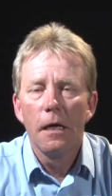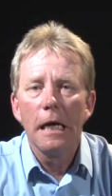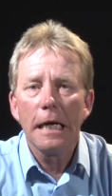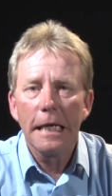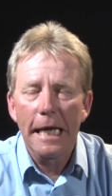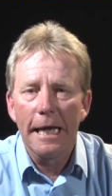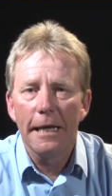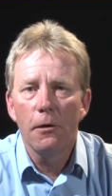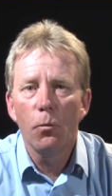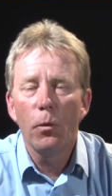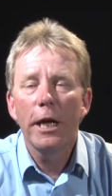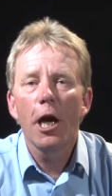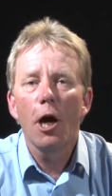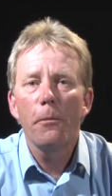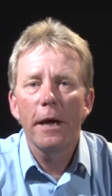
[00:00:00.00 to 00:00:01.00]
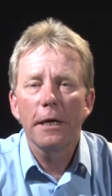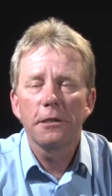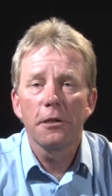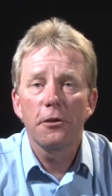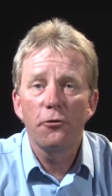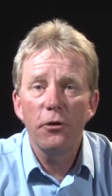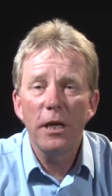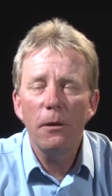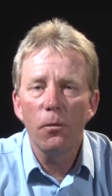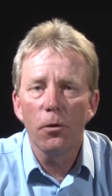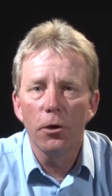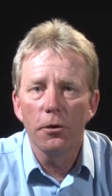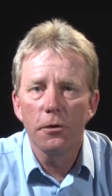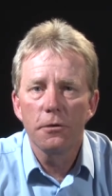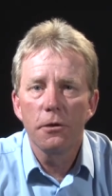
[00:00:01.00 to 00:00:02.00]
Again, we go back to three
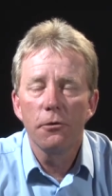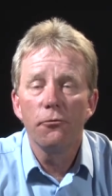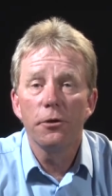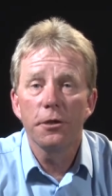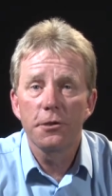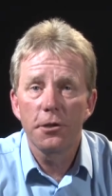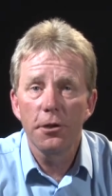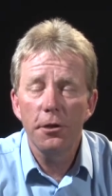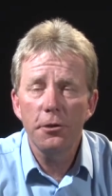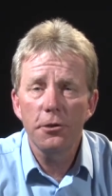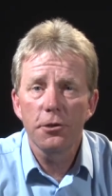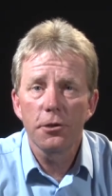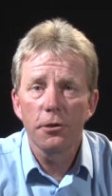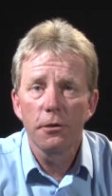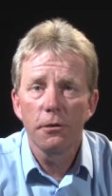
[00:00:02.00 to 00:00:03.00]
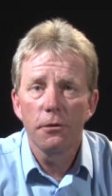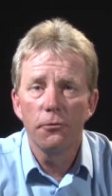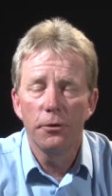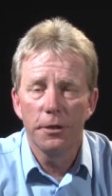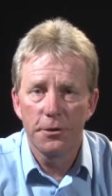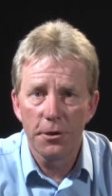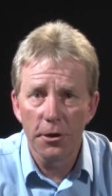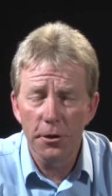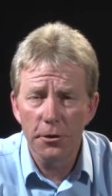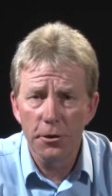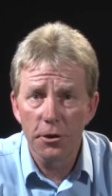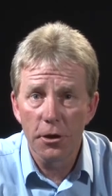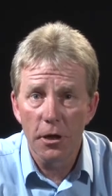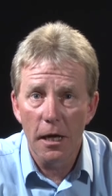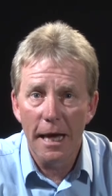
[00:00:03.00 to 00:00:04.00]
words, research,
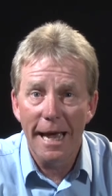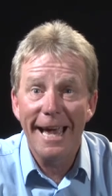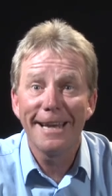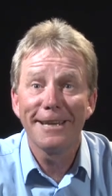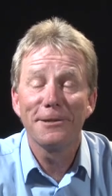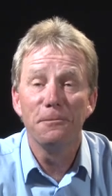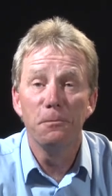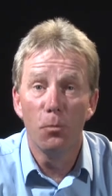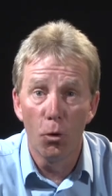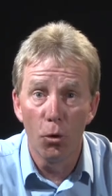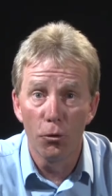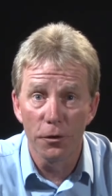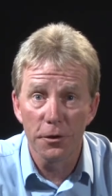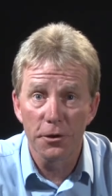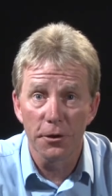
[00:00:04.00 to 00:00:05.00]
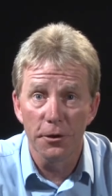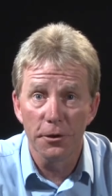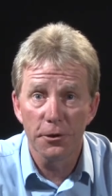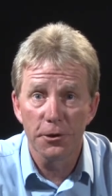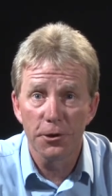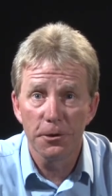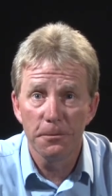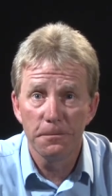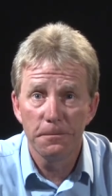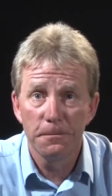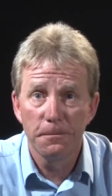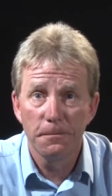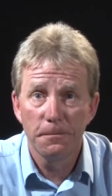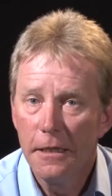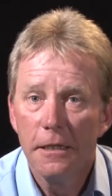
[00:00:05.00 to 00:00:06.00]
research, and more research.
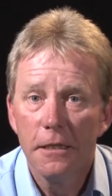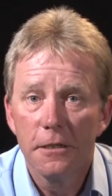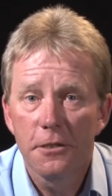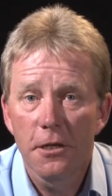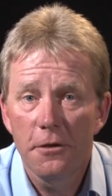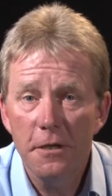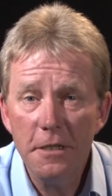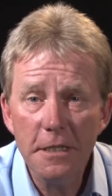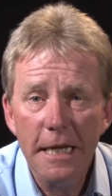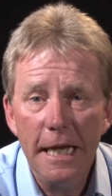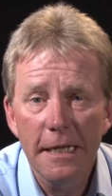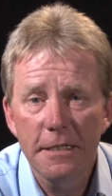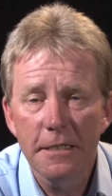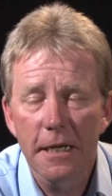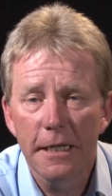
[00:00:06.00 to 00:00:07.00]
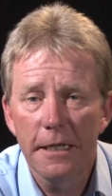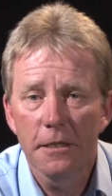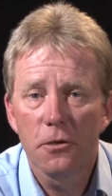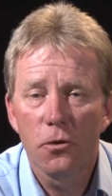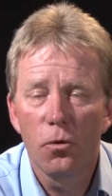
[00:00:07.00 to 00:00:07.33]
So this case study is